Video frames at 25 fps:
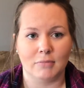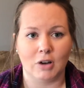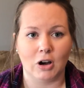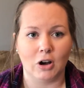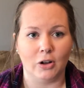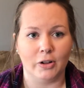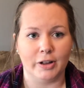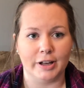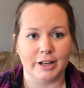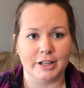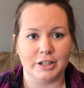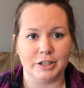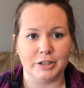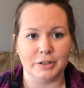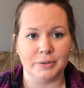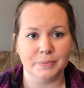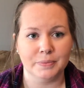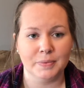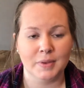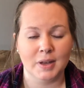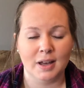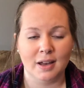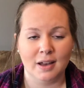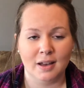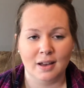all I do.
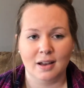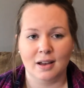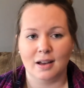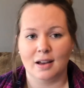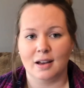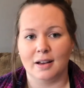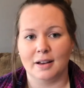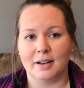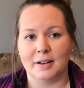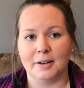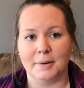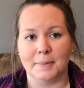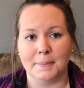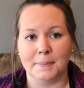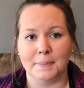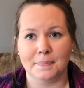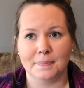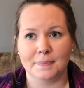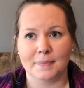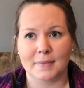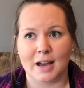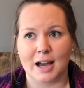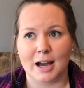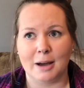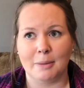
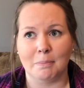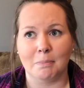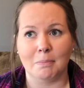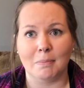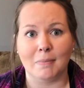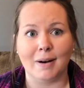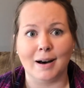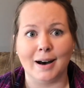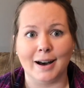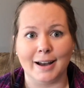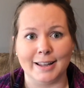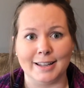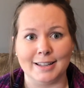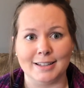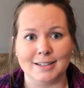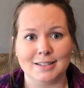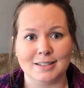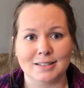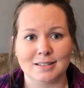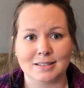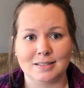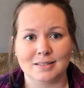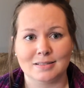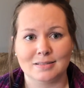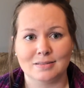I might